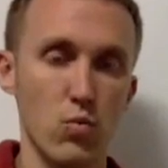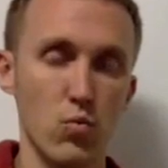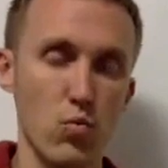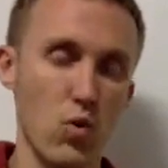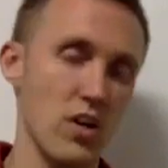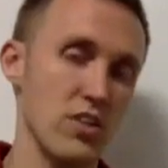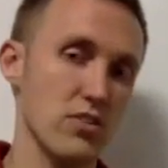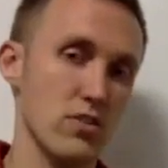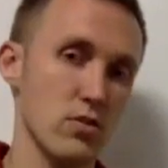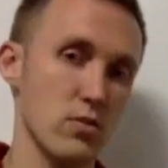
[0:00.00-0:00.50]

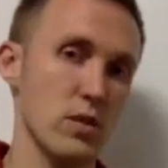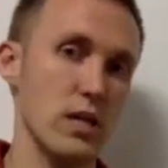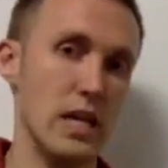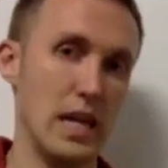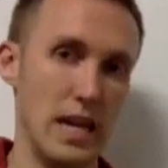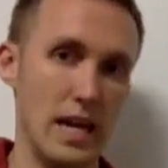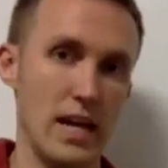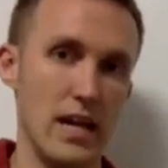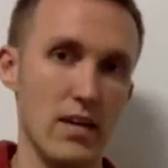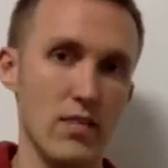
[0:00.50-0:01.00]
What do we
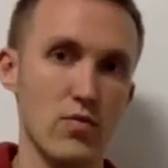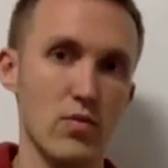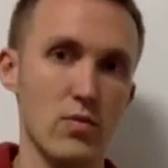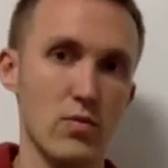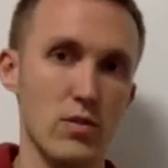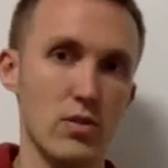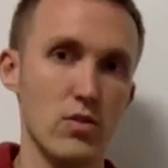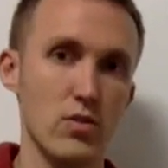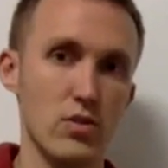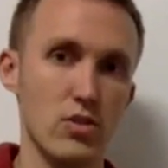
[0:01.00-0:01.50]
have when
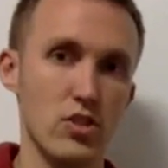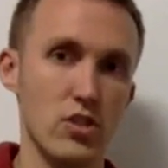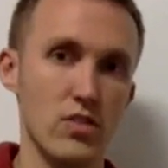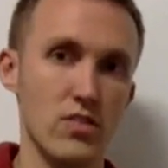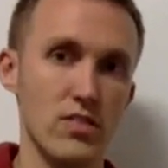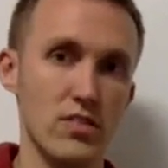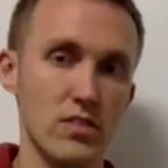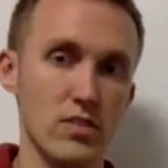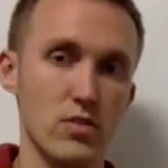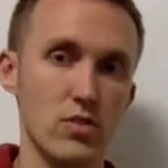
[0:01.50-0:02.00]
we do a
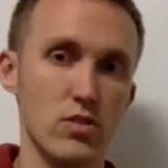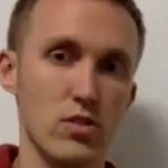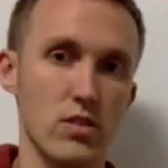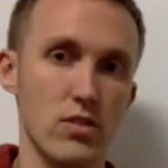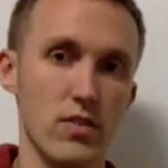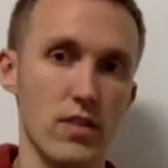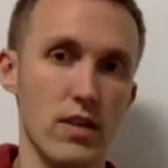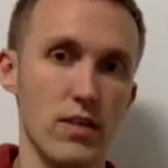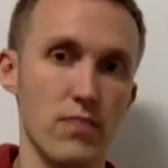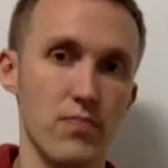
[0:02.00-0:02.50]
geophysical
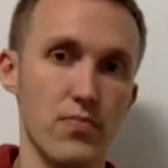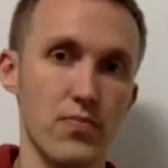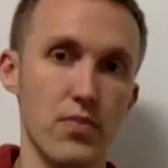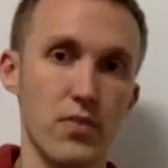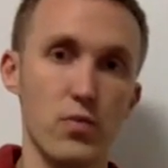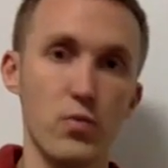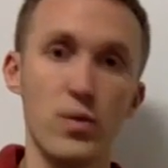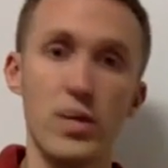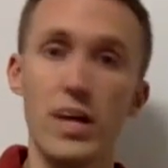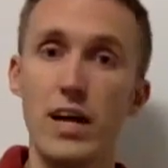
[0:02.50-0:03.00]
survey?
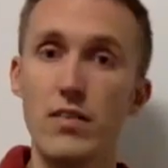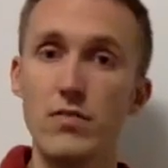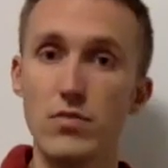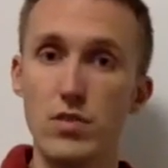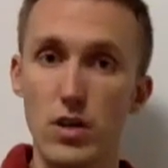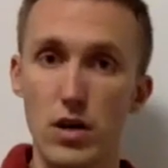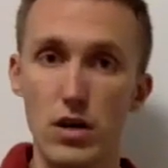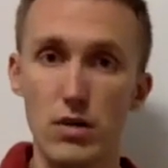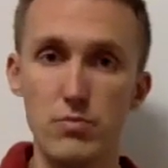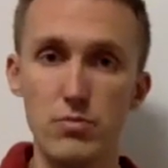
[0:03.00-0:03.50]
We have
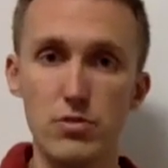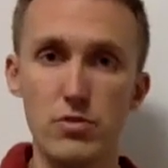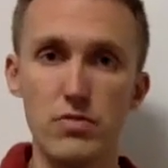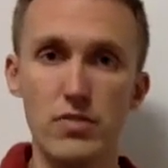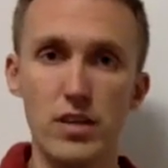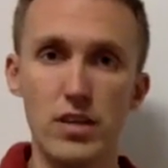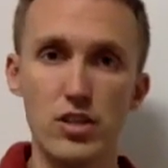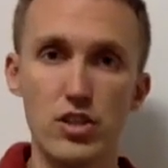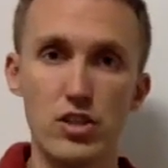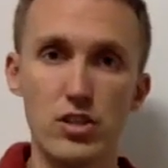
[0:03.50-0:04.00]

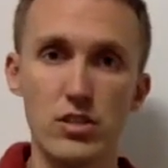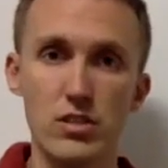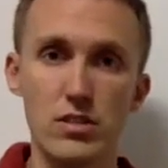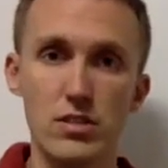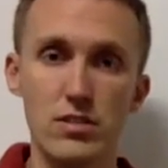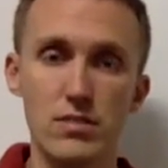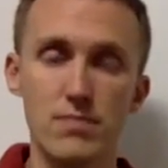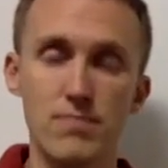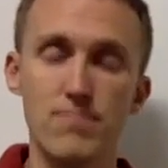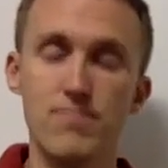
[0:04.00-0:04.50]

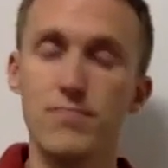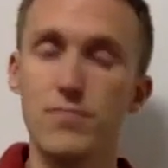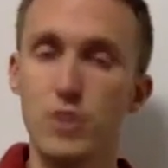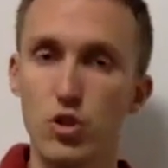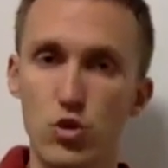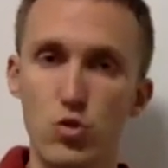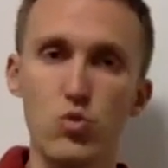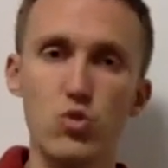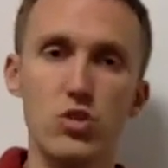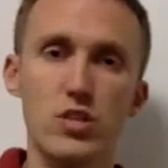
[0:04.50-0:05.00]
observations,
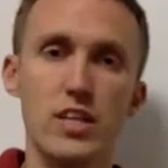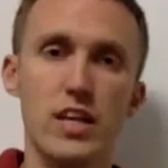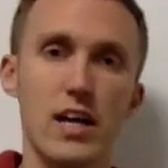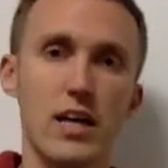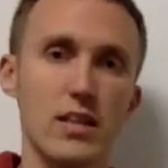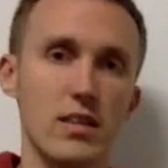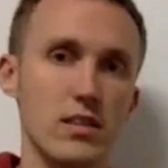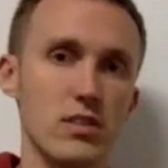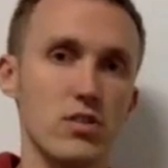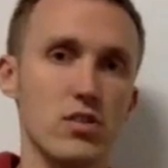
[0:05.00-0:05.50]
usually
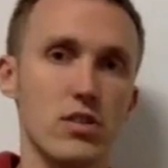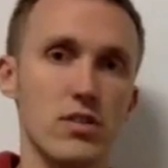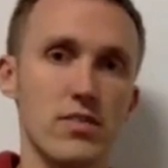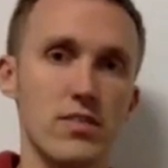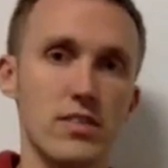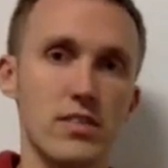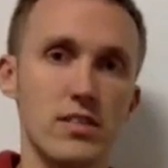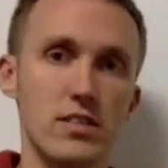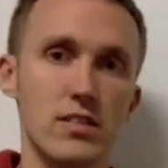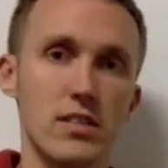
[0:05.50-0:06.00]
at the
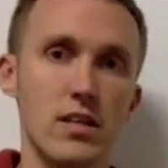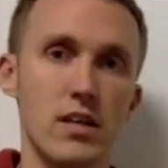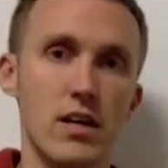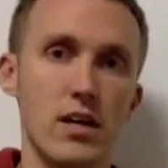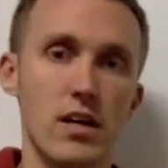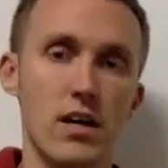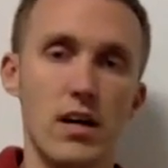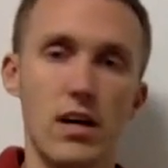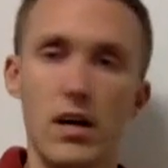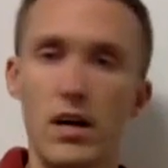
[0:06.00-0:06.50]
surface,
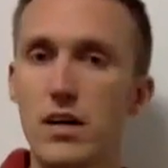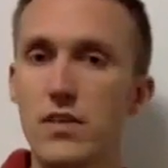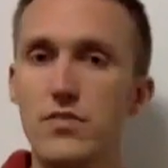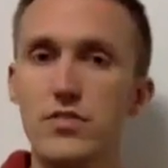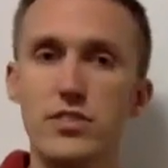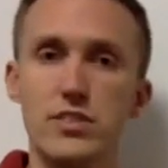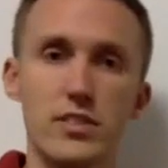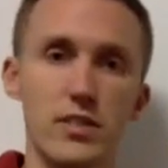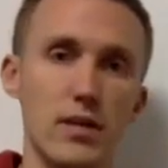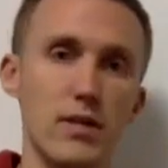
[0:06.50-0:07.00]
of
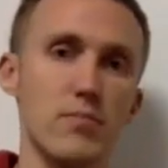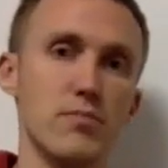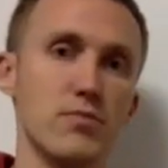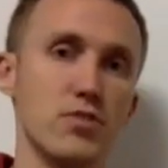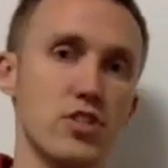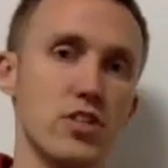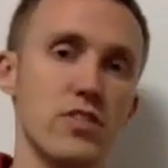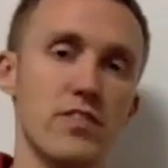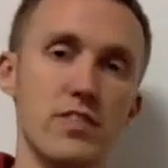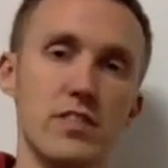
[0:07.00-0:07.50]

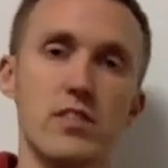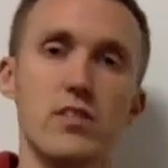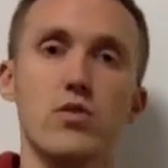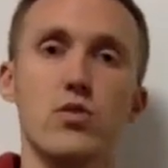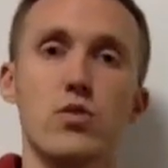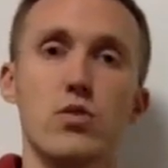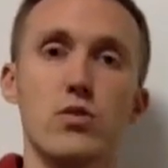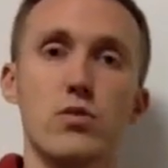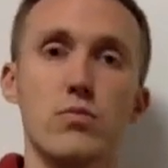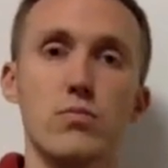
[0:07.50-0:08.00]
some
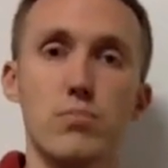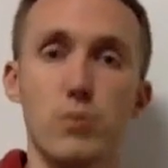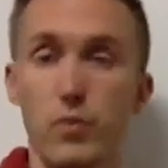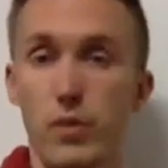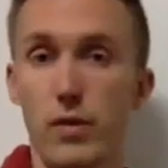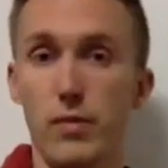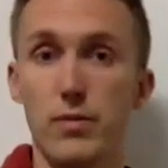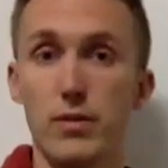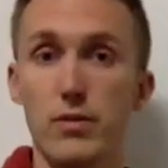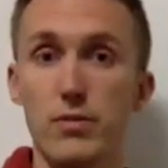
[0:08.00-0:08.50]
geophysical
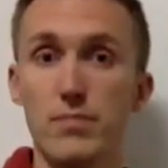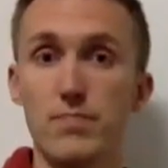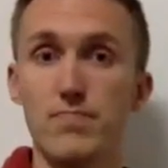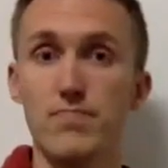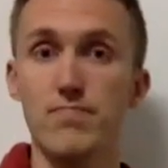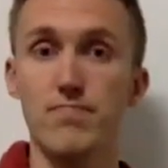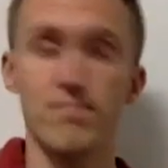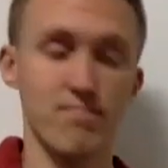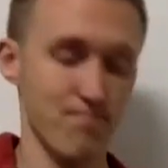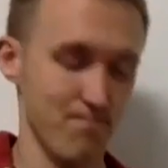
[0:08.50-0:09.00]
parameter.
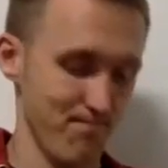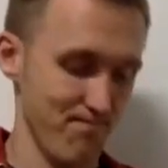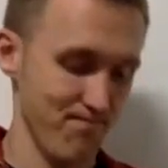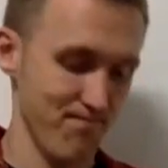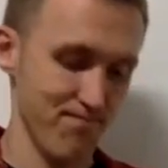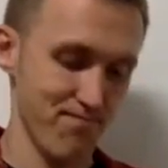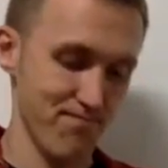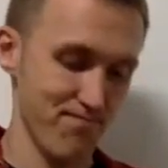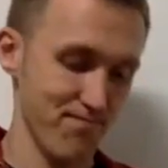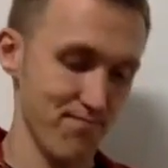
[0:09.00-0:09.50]

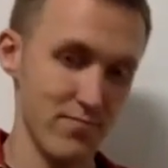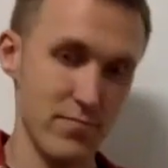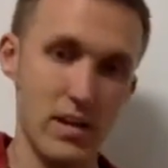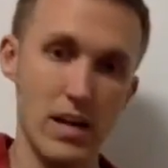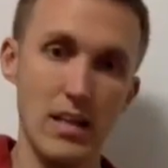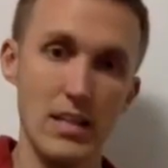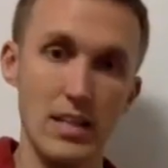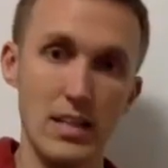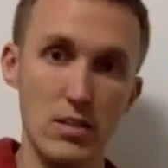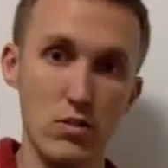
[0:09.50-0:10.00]

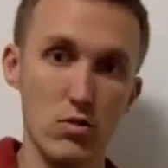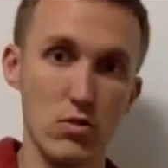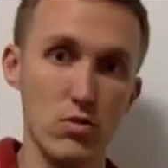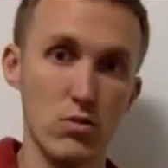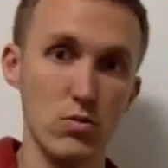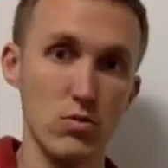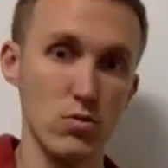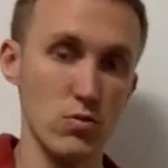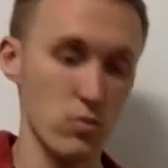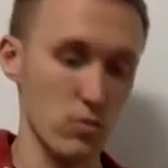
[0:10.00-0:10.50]

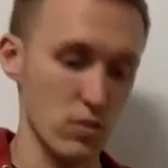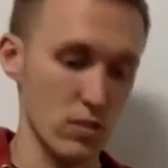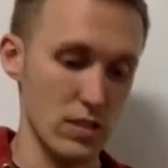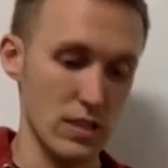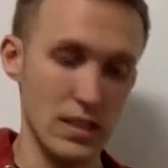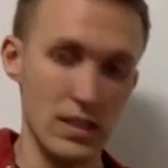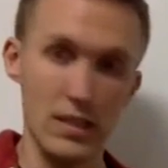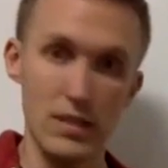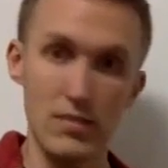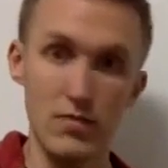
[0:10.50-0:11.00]
Electrical
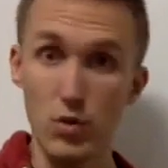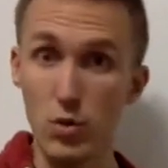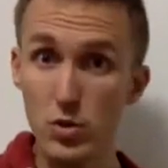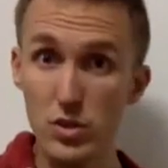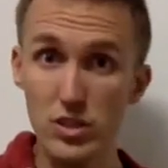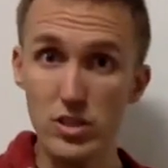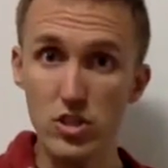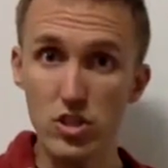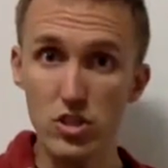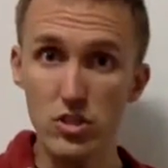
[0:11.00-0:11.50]

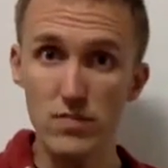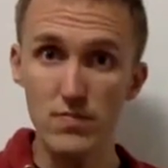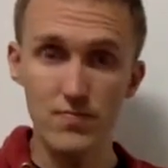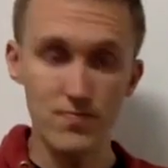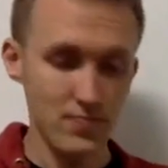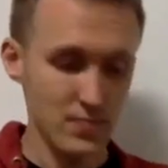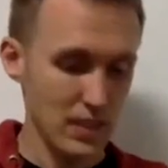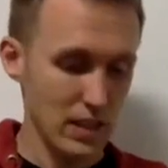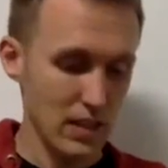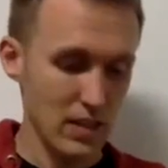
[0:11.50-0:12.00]
voltage
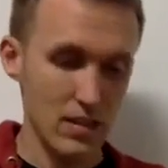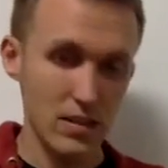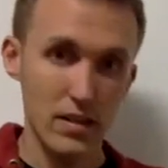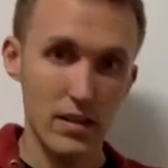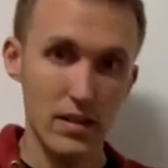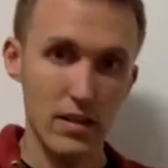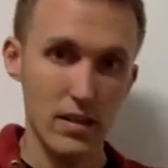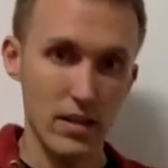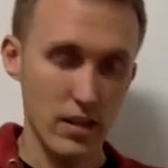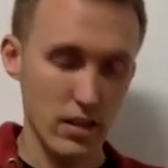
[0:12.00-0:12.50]

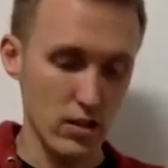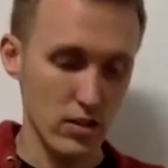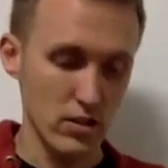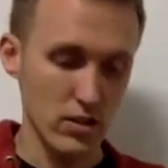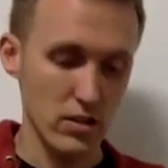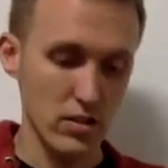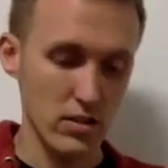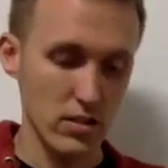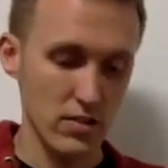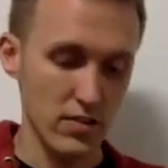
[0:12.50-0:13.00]
in an
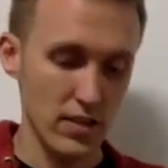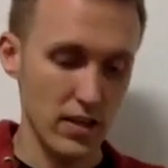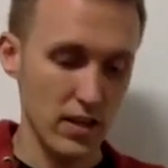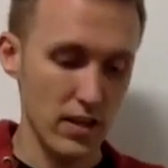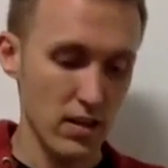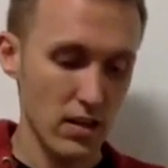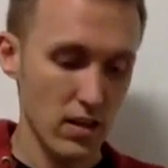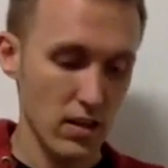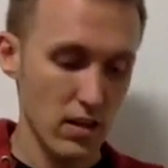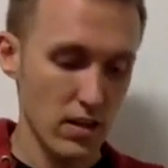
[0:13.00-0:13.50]
ERT
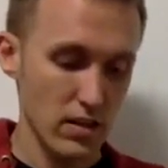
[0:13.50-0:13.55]
survey,